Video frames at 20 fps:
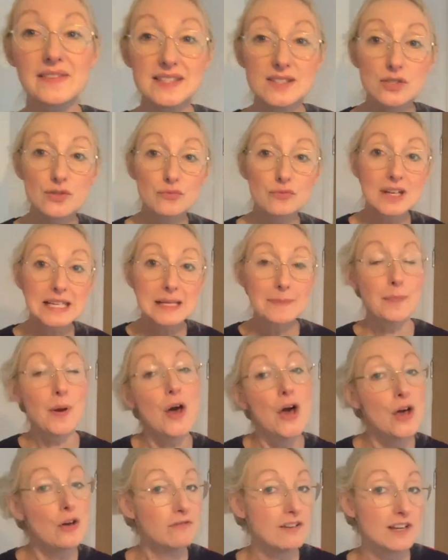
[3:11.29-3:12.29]
this is really
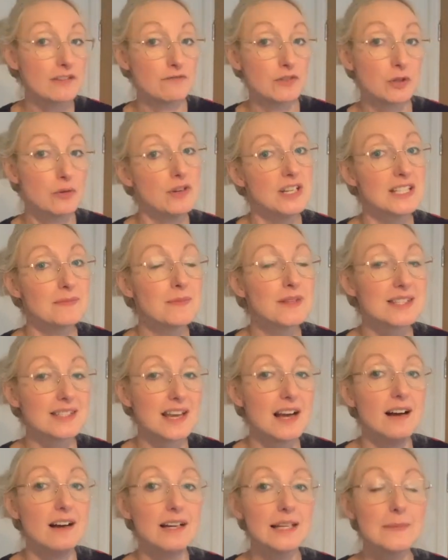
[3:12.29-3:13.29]
perfect for Christmas
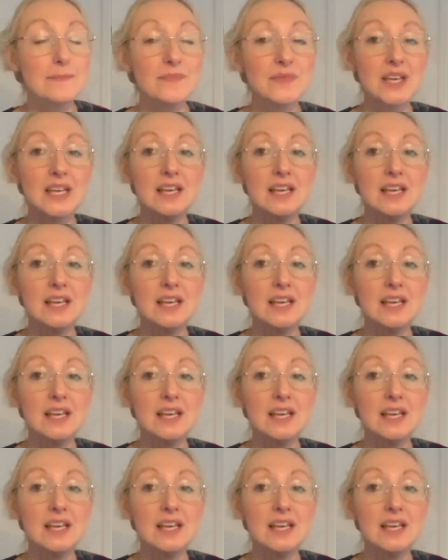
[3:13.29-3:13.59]
time.